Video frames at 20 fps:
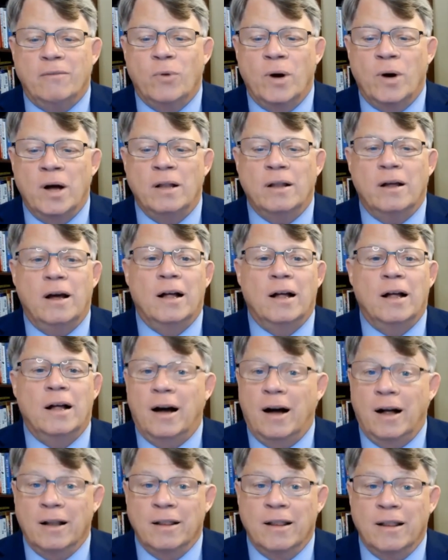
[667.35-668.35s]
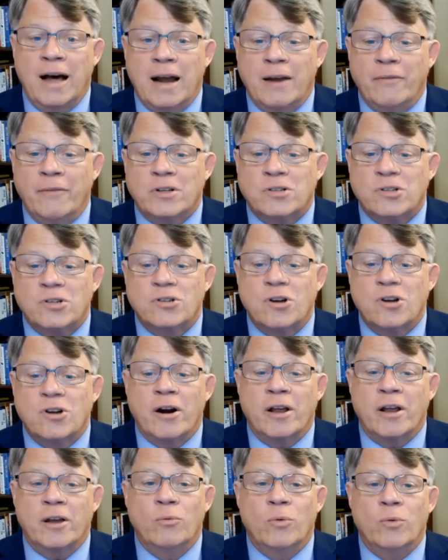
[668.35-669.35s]
Well, a lot of it
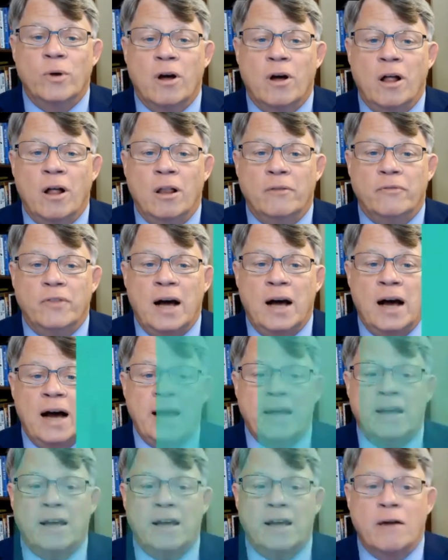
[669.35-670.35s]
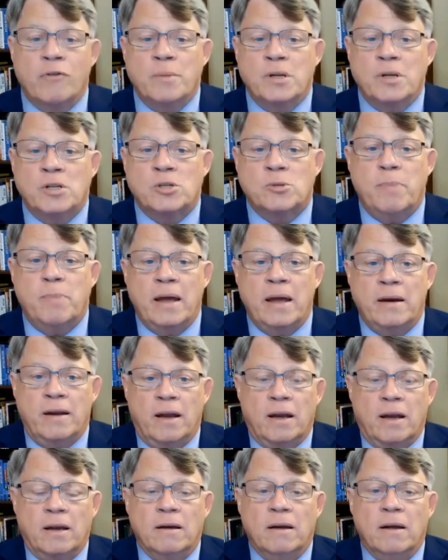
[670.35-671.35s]
started with all of the high government
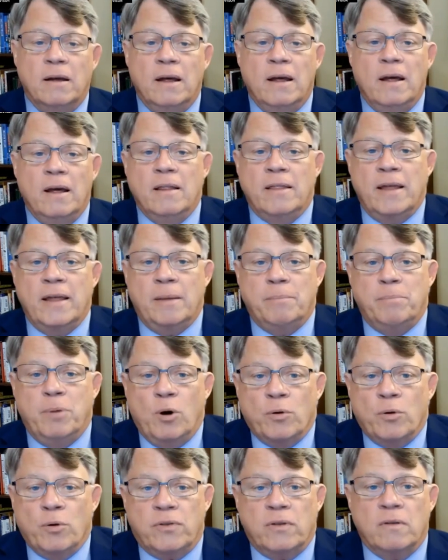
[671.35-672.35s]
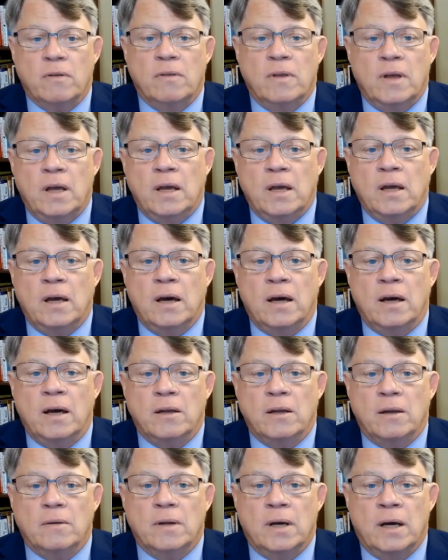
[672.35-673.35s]
spending that both the
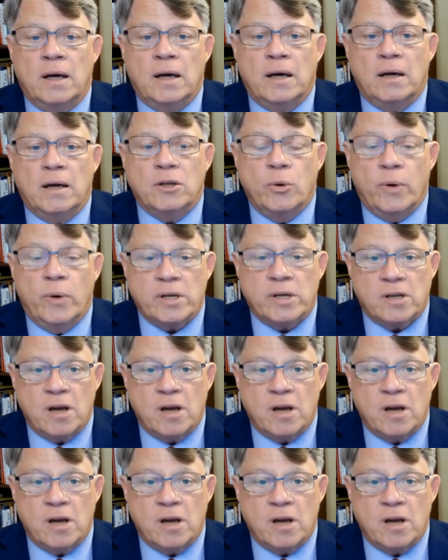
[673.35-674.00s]
U.S.